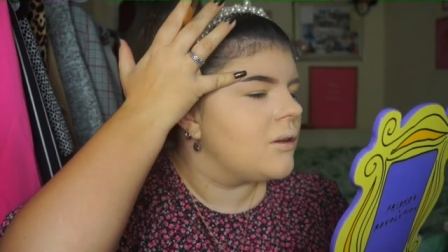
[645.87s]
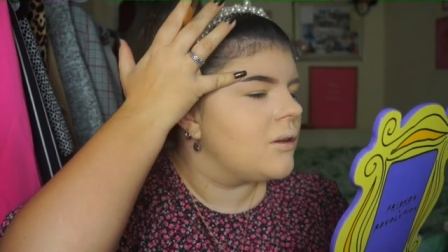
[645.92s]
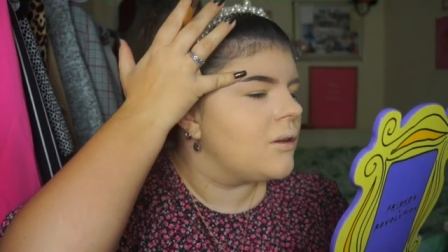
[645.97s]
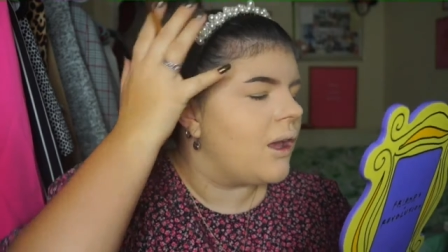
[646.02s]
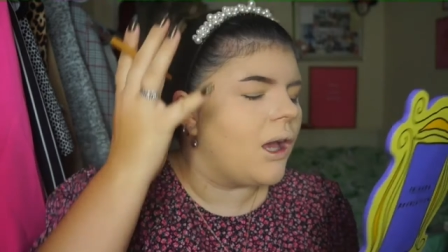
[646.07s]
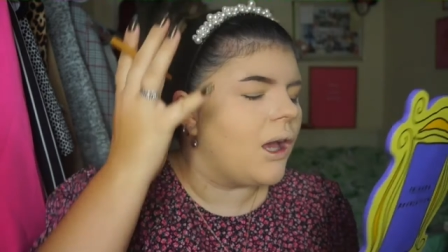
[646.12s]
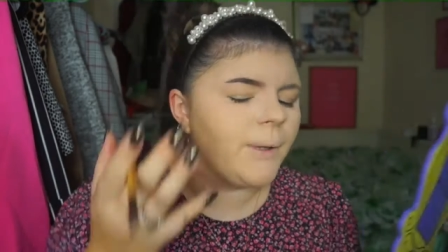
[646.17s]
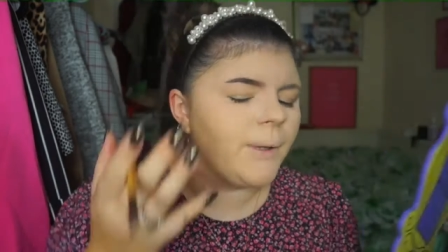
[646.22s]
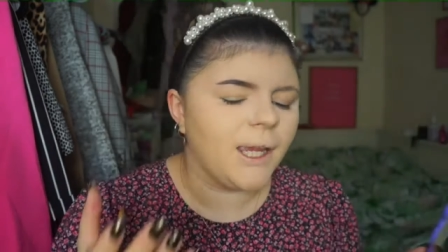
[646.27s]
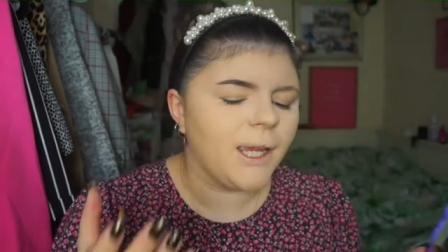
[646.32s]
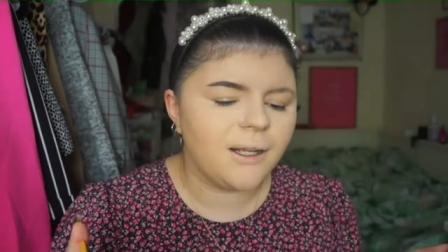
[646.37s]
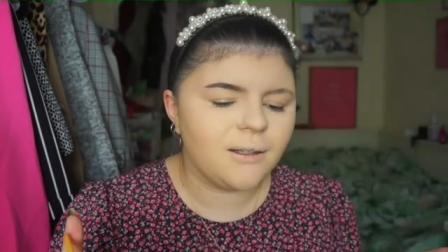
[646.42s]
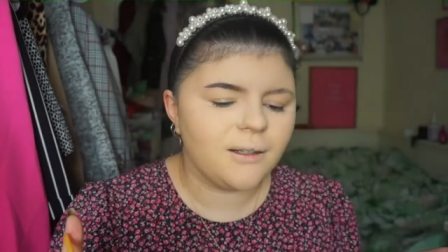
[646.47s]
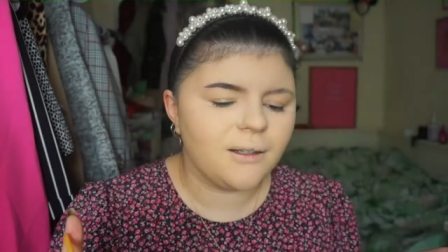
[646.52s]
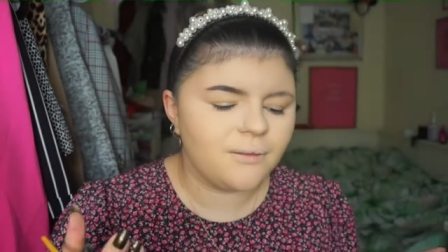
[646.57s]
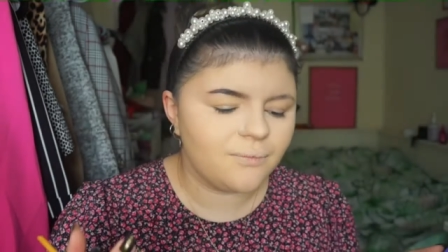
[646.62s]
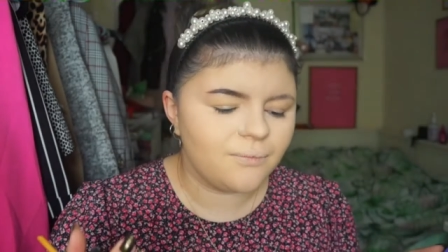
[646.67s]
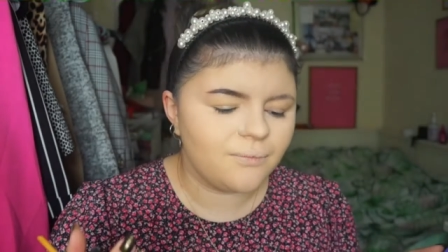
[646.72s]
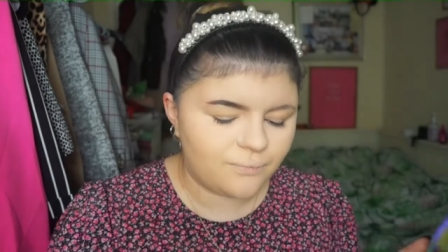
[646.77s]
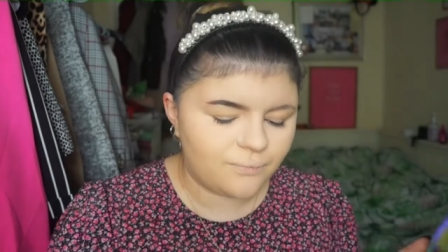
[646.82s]
I mean,
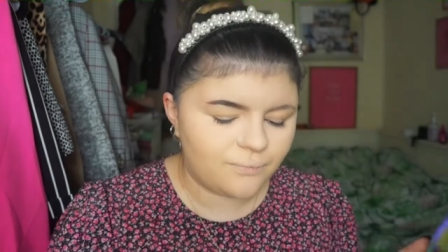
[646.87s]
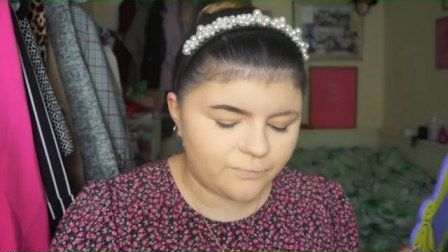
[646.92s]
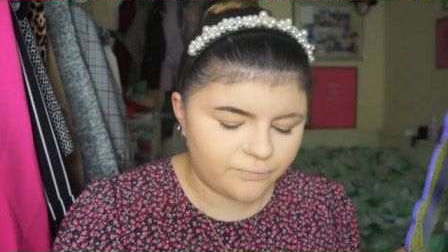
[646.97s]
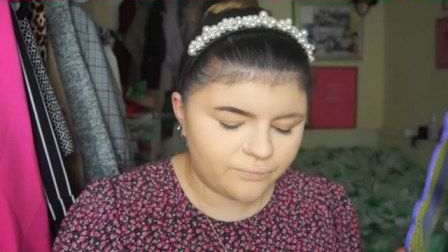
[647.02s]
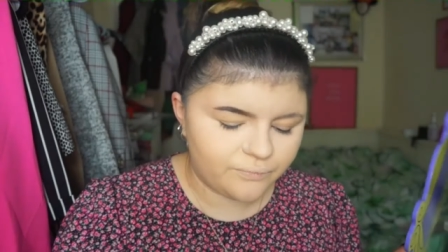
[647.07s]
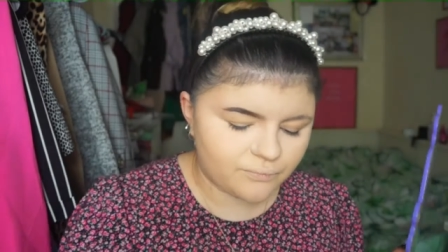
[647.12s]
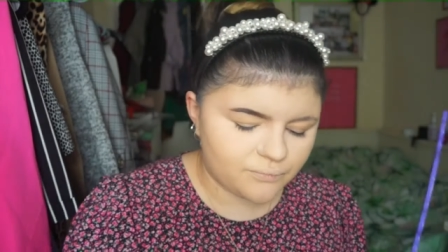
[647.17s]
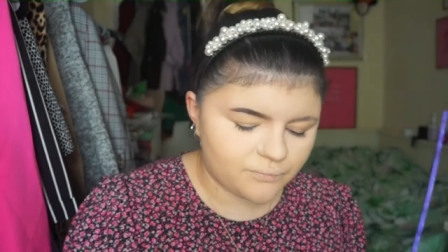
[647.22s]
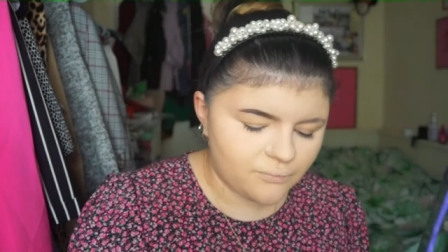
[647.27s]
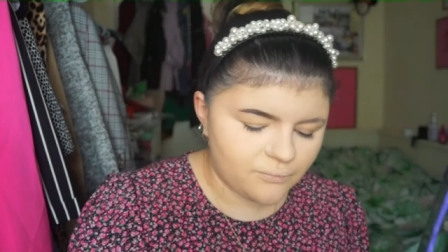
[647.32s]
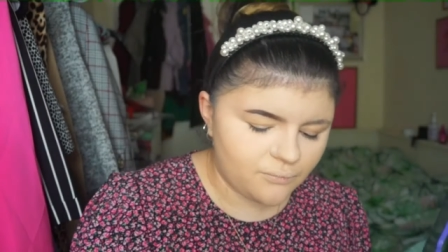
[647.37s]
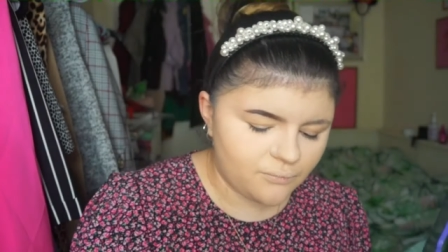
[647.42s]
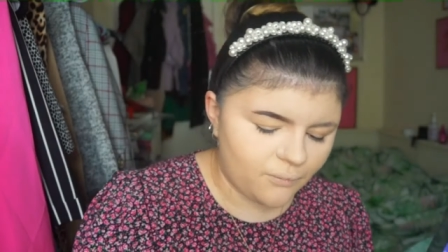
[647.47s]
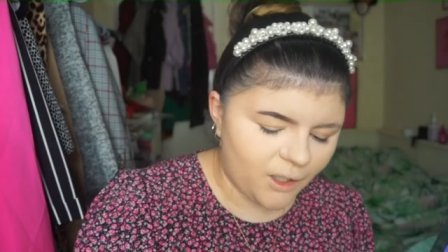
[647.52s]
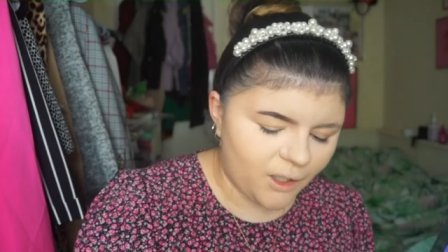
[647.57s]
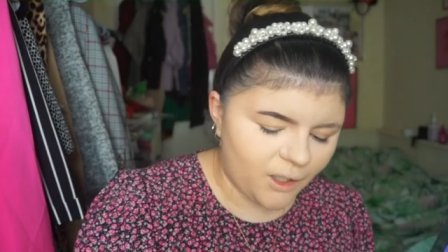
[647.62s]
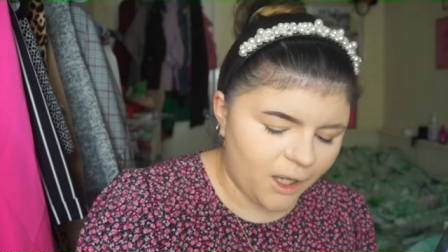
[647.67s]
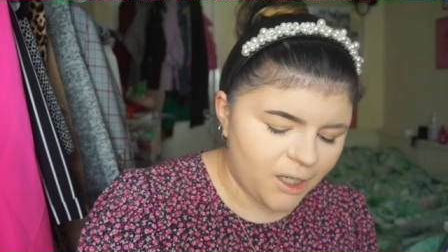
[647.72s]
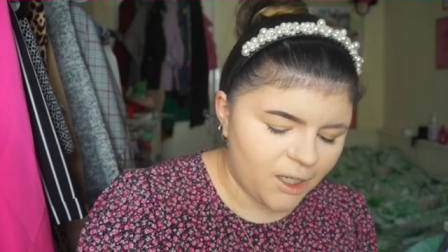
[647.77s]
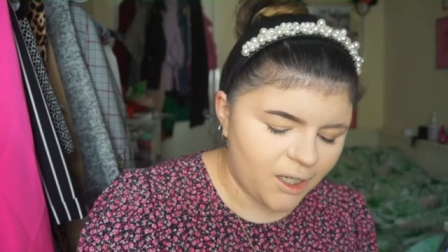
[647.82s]

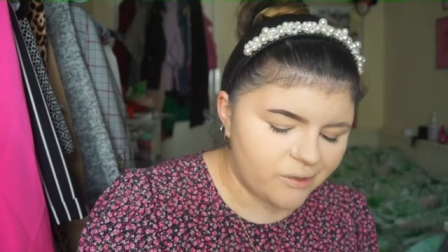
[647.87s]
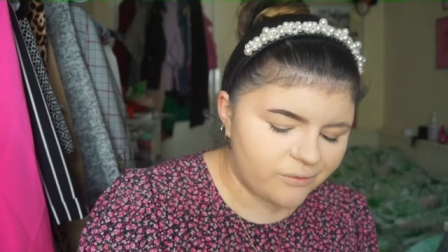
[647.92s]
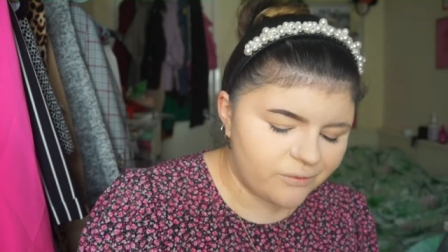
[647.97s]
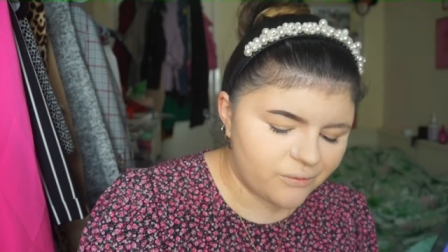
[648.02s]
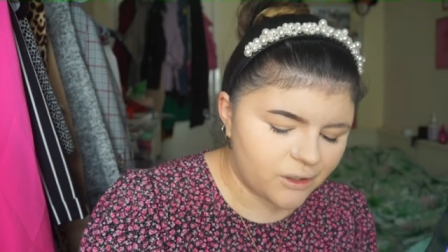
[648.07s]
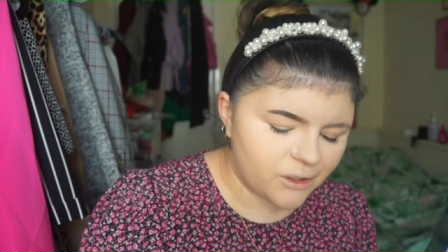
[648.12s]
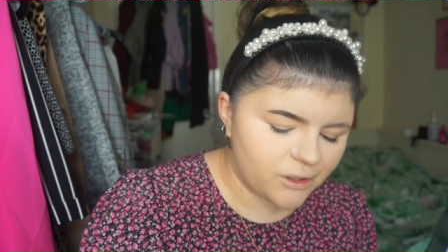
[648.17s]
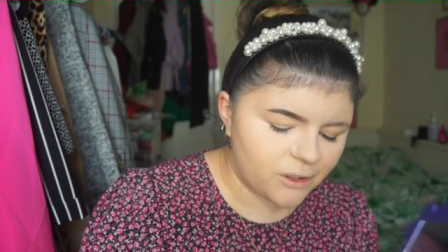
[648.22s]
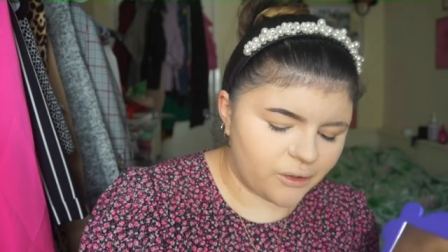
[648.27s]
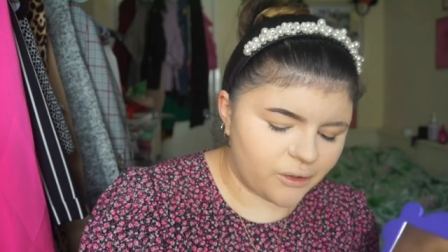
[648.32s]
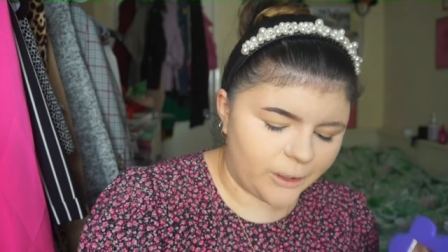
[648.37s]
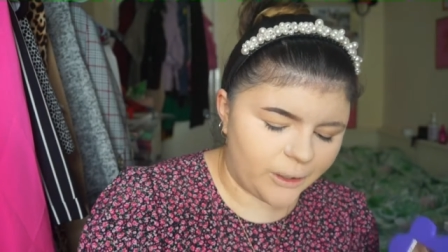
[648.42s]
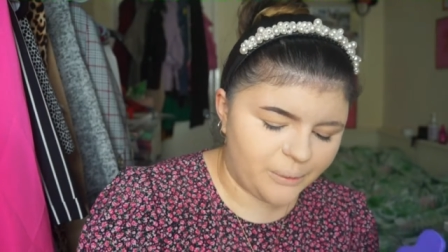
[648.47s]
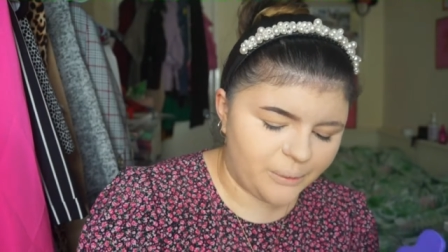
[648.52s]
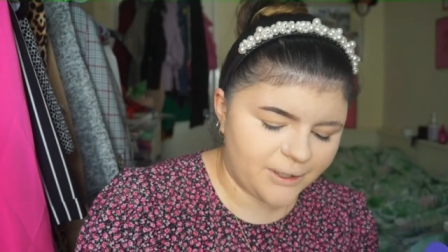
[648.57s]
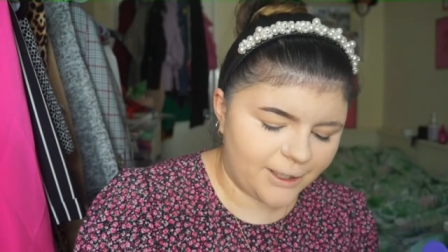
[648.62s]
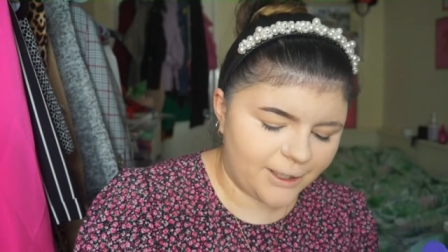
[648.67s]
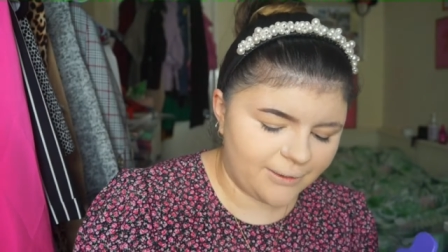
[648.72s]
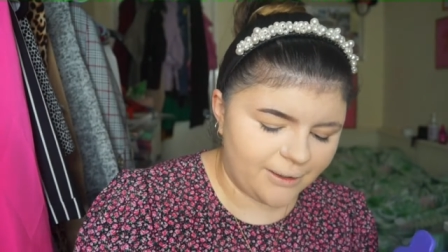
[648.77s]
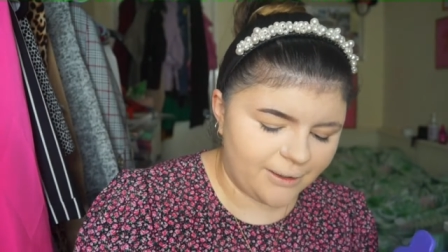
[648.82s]
I love Great Pretender.